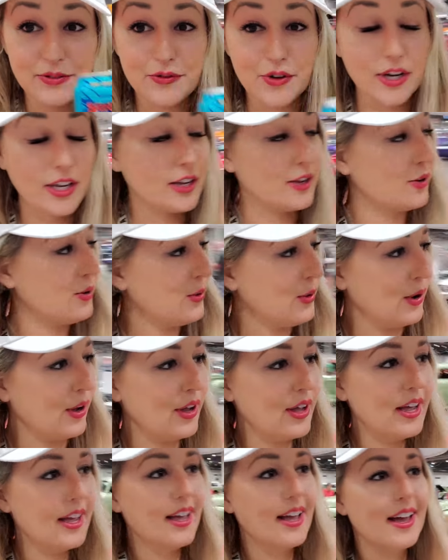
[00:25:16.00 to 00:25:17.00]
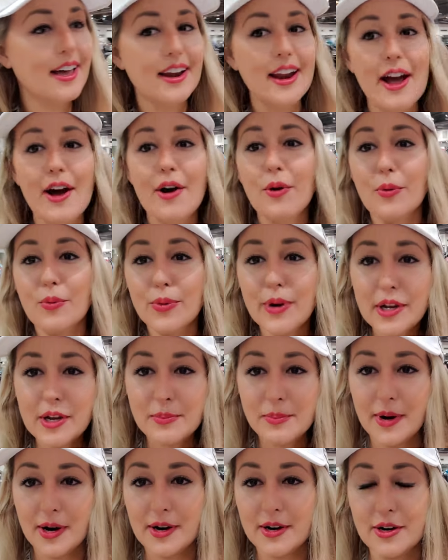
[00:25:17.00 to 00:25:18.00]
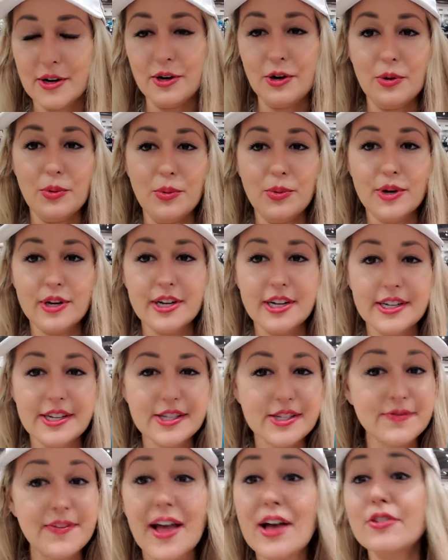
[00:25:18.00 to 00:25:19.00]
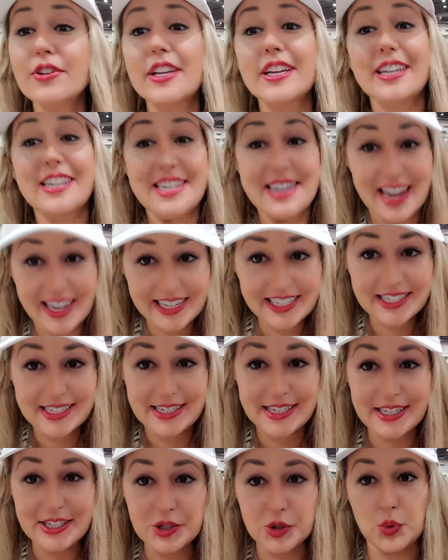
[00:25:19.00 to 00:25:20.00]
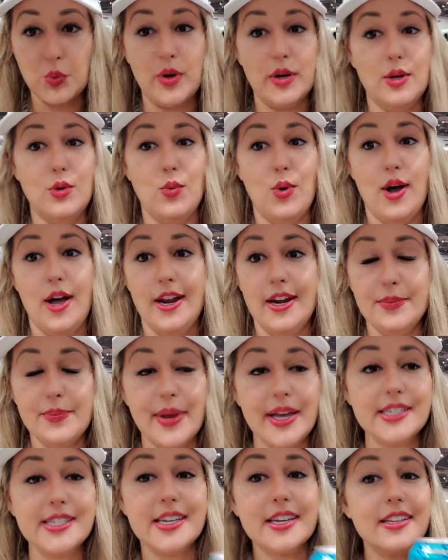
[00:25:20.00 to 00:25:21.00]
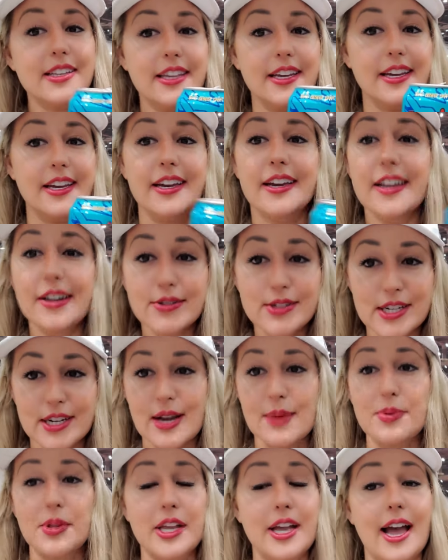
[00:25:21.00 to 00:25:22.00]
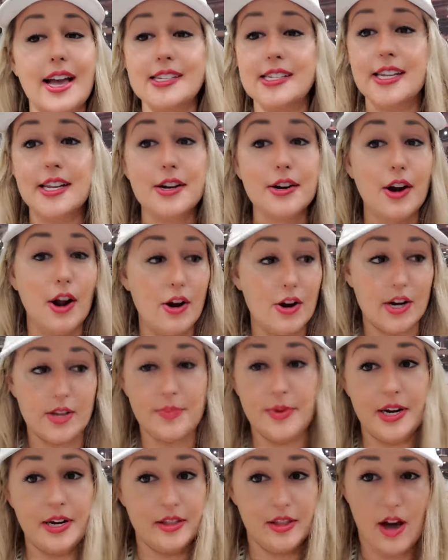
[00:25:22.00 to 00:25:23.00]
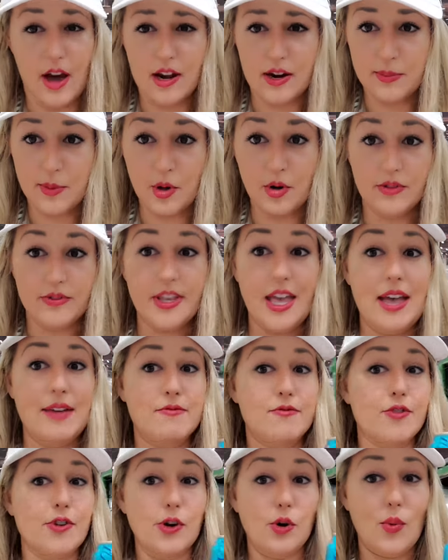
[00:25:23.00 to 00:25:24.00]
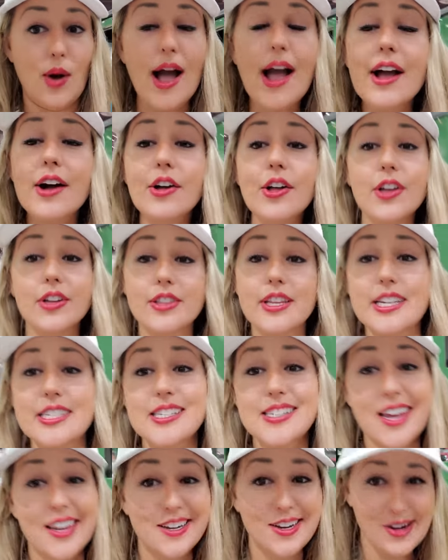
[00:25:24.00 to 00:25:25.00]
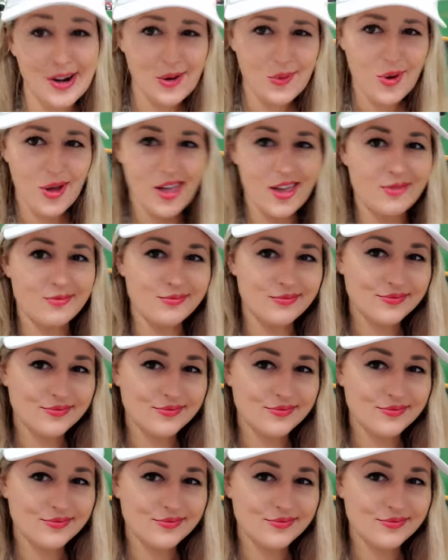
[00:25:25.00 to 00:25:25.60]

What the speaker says: freaking cool. Now, Rickenbacker was founded in 1921, and basically it was a couple of guys that had already been in the automotive game for a while, and they said, you know what?